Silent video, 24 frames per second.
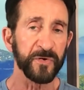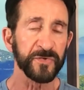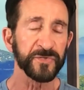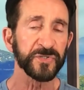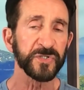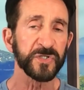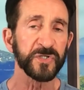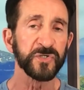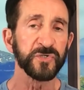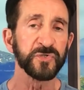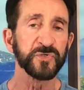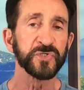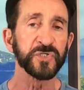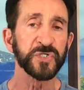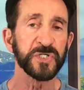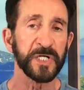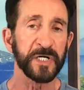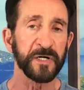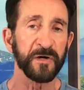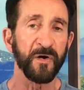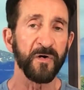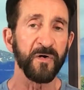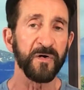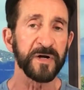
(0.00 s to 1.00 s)

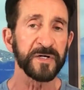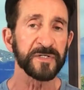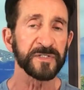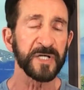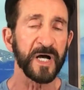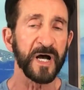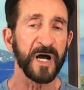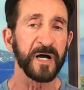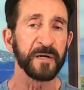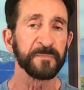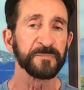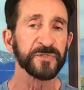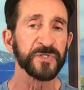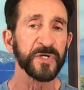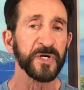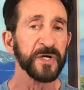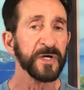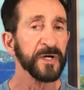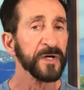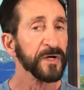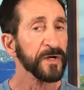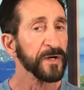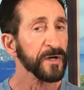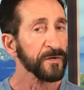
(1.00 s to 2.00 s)
persecution and hard
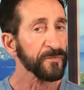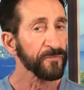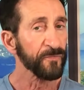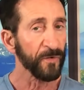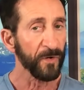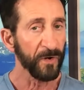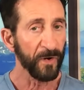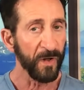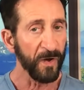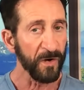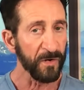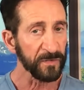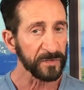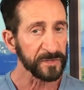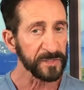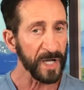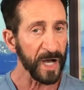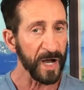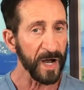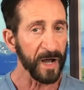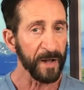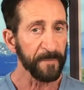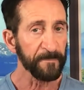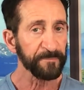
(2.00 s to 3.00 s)
times for a long
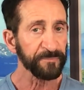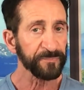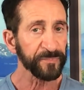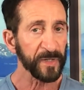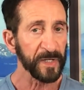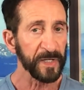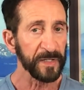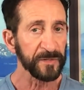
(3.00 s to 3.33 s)
time.